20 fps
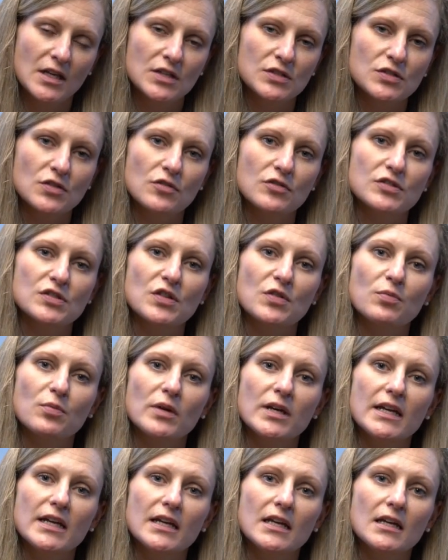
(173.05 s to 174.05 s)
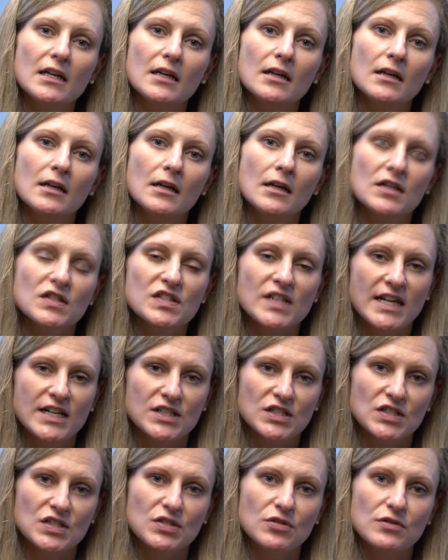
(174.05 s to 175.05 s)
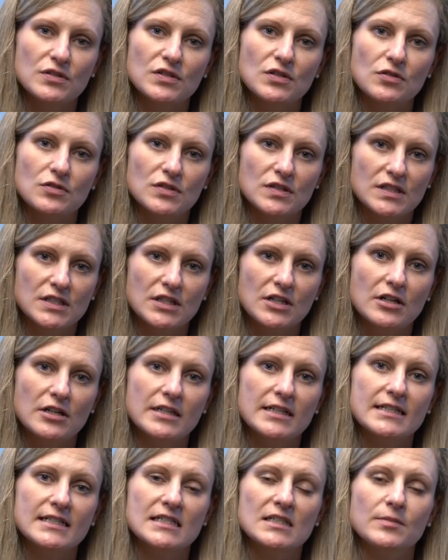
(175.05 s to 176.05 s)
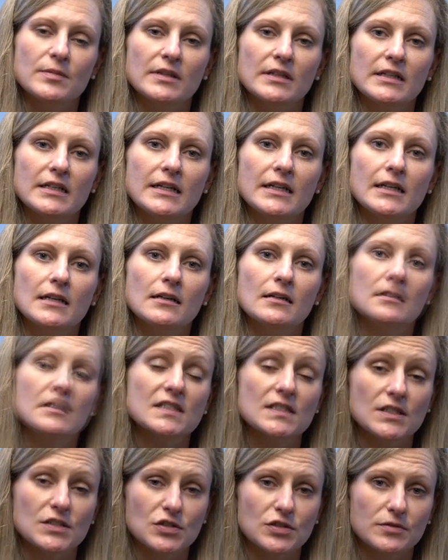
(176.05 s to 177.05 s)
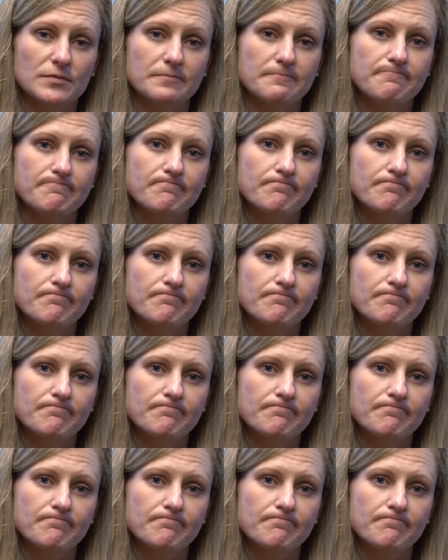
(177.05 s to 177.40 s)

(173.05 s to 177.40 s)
So there's 3 stages to a Social Security disability decision.